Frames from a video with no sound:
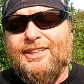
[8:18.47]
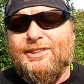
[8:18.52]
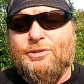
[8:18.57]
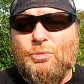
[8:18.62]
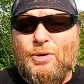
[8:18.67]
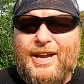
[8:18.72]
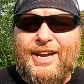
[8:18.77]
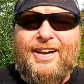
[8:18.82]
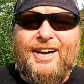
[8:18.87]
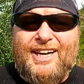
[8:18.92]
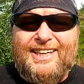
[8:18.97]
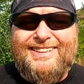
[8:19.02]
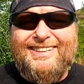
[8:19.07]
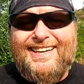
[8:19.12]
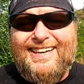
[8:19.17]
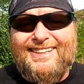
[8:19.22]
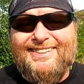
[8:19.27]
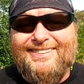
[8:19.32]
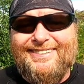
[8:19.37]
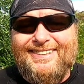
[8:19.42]
And the way I
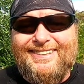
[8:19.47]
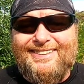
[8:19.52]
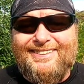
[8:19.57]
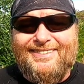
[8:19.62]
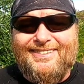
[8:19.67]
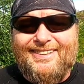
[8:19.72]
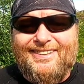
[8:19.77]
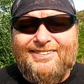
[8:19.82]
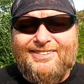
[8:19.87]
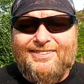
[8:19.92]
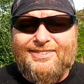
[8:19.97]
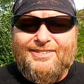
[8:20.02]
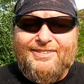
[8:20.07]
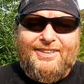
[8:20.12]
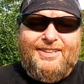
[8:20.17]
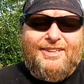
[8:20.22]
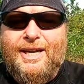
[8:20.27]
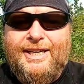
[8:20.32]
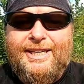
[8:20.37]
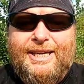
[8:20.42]
test these is
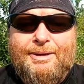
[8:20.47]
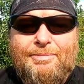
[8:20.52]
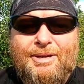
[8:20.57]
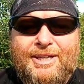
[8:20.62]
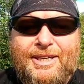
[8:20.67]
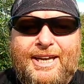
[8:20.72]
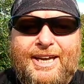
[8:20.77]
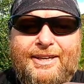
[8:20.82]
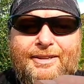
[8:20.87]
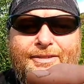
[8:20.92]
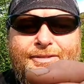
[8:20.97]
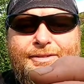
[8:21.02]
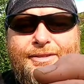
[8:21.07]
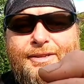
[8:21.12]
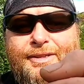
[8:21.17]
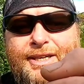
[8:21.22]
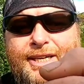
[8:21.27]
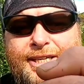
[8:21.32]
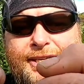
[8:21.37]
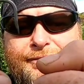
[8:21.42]
I get my nail,
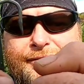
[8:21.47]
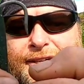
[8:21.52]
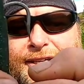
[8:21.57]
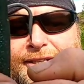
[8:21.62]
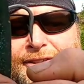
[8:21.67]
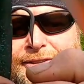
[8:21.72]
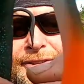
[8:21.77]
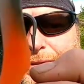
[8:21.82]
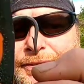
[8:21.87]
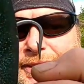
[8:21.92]
and if I can